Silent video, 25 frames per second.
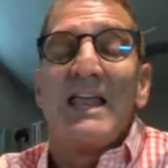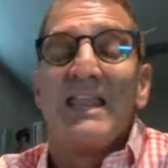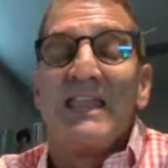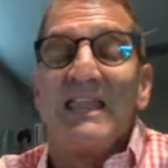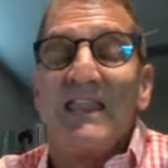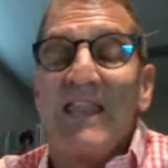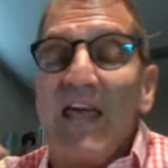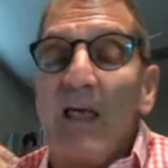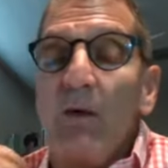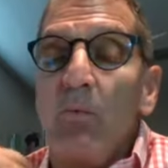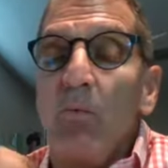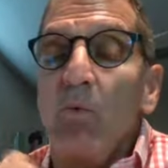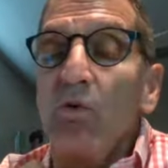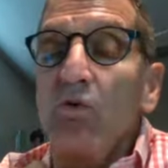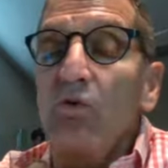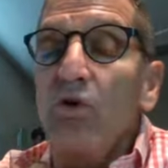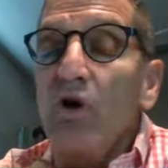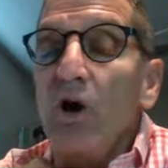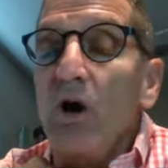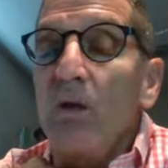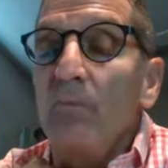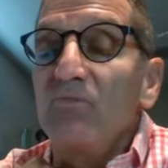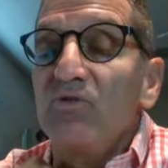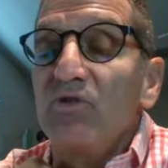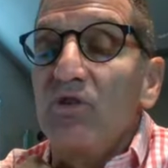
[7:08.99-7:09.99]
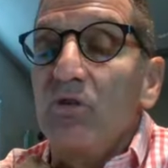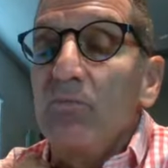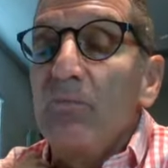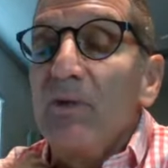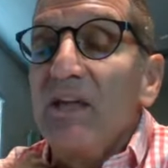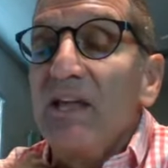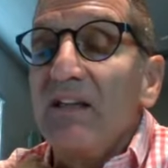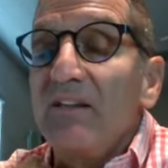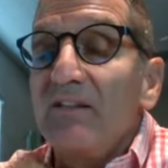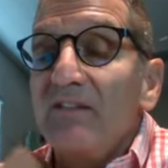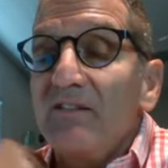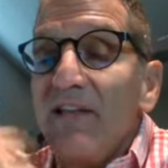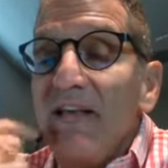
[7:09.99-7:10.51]
They will come to
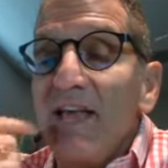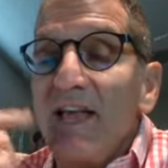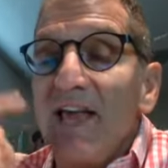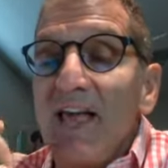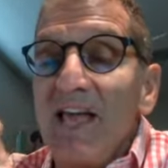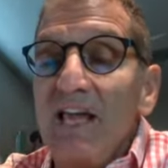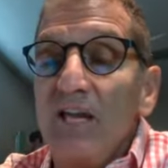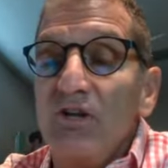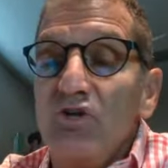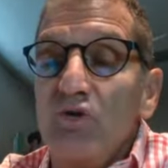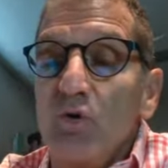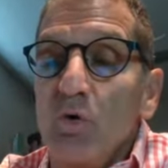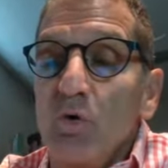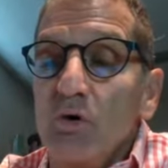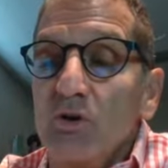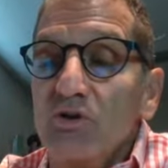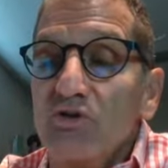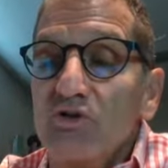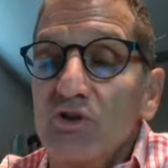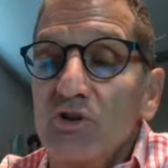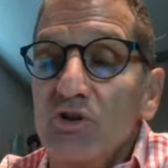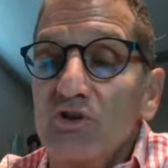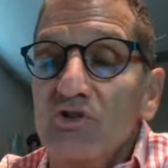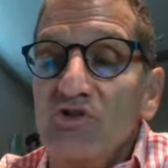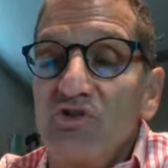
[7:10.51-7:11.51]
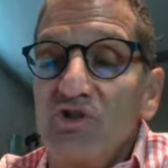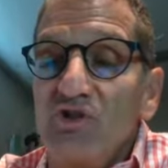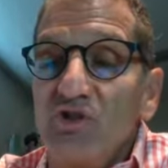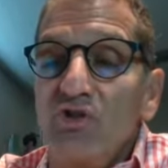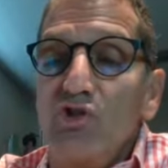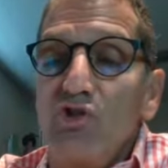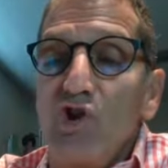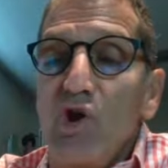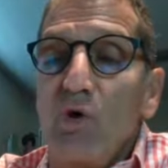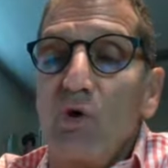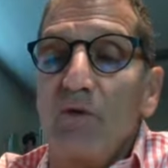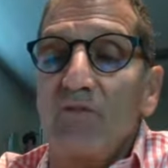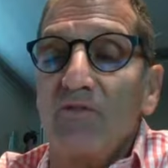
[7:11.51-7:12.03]
me and say, "Hey George, do you
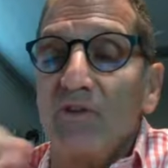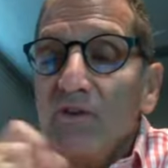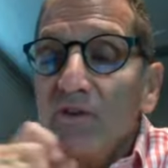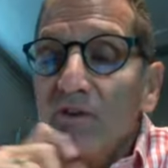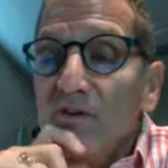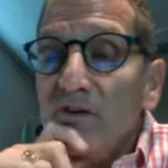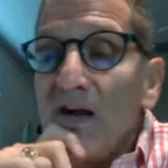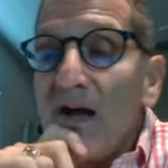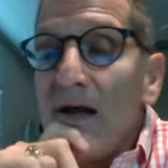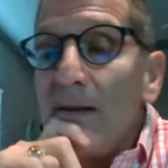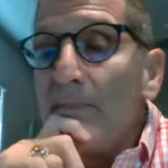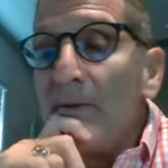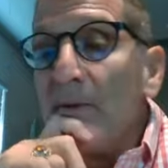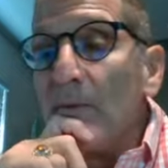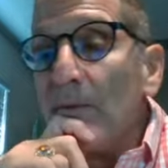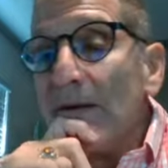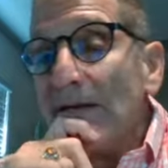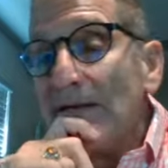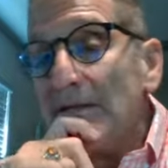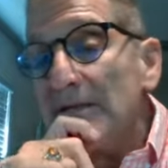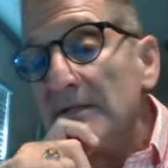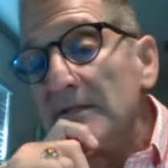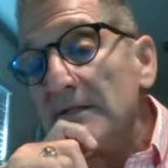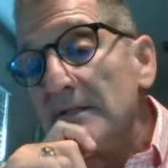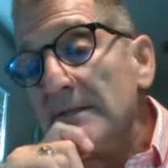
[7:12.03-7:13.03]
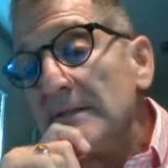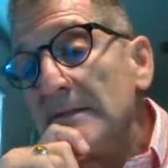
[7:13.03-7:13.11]
know of a good copywriter?"